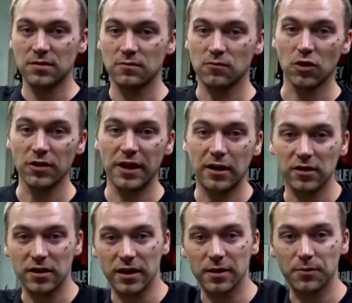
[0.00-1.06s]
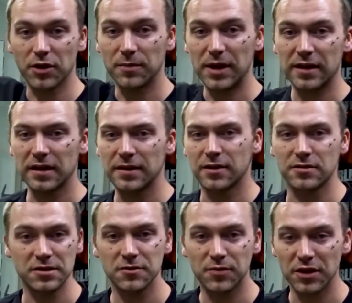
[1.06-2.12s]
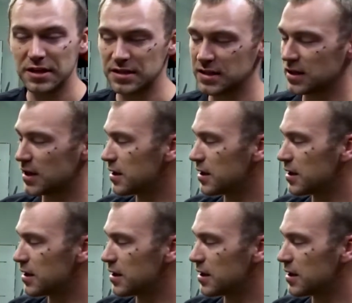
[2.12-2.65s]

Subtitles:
Roll it out, cut it, put it back in there, super easy.